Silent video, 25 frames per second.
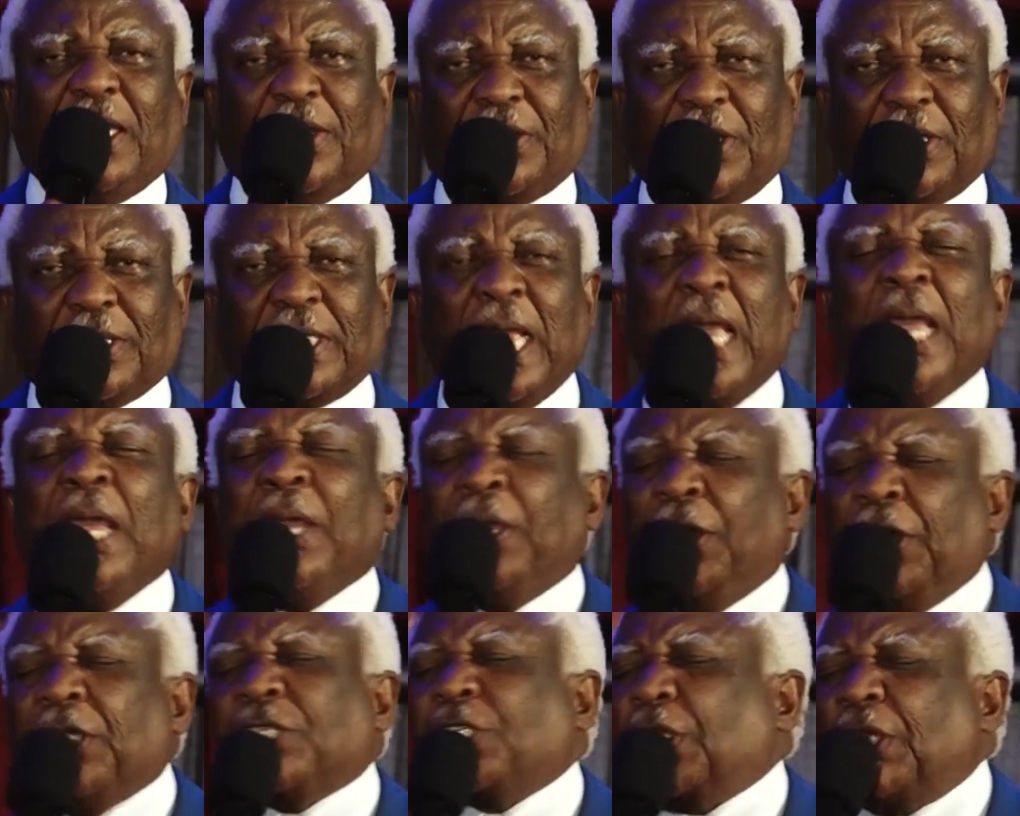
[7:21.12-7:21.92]
other things.
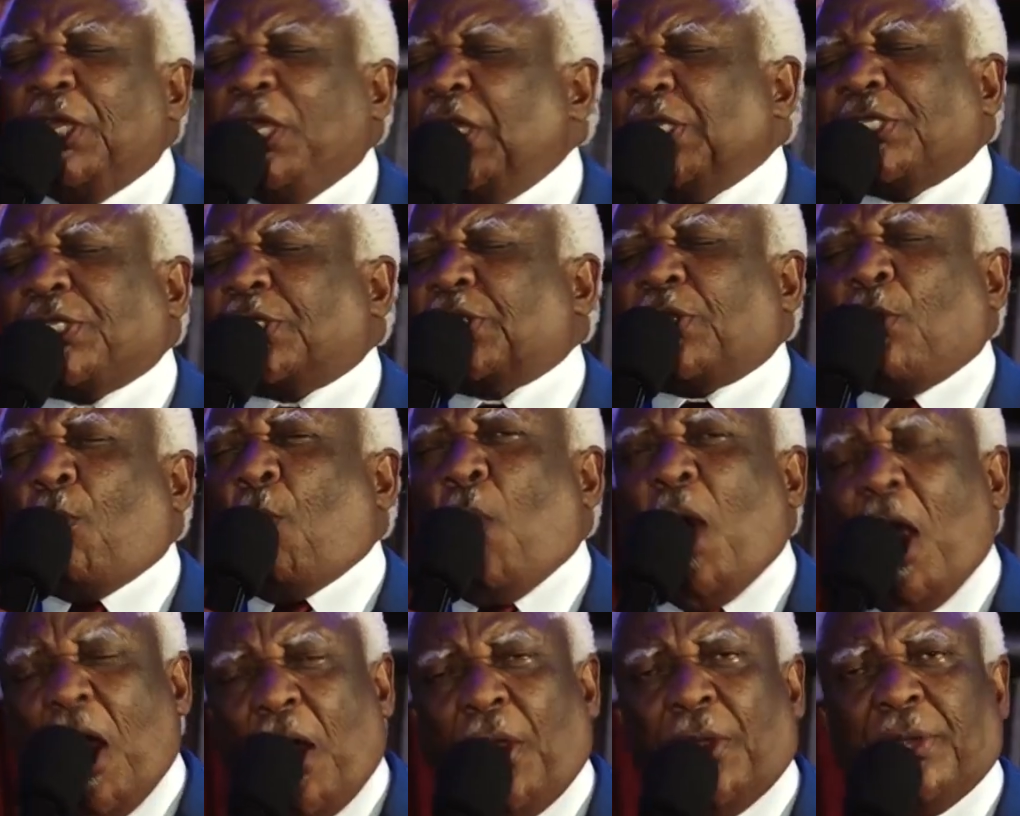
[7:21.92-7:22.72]
It eats
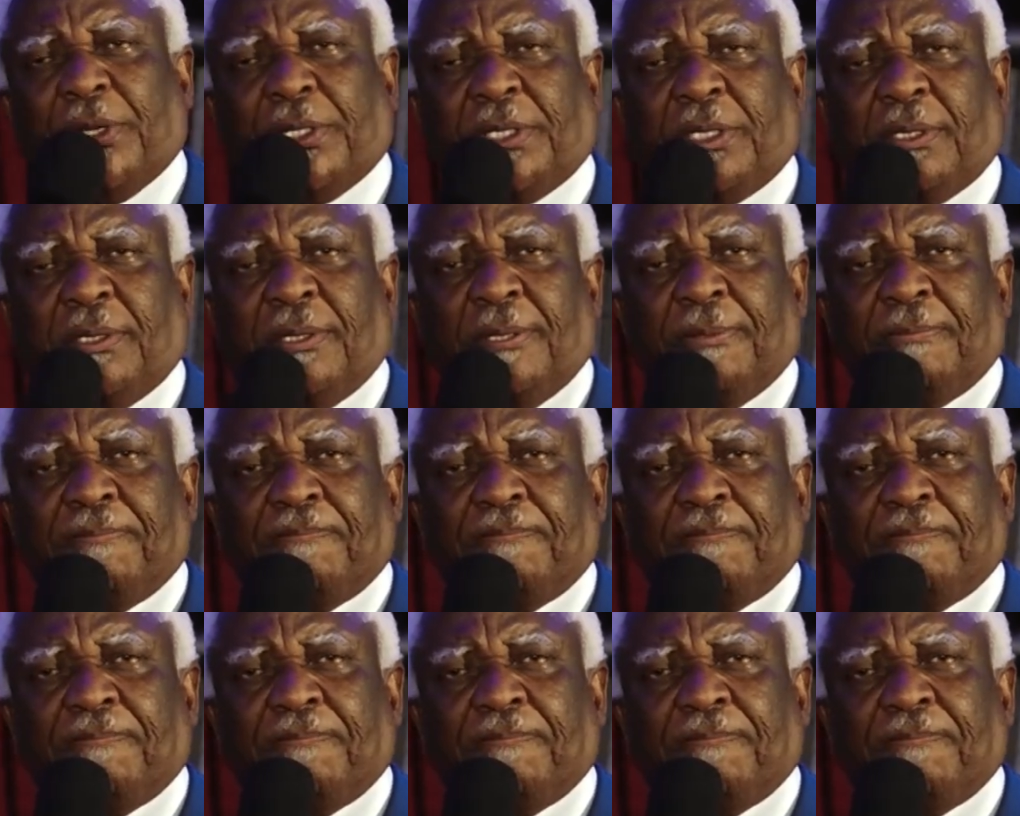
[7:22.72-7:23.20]
the word.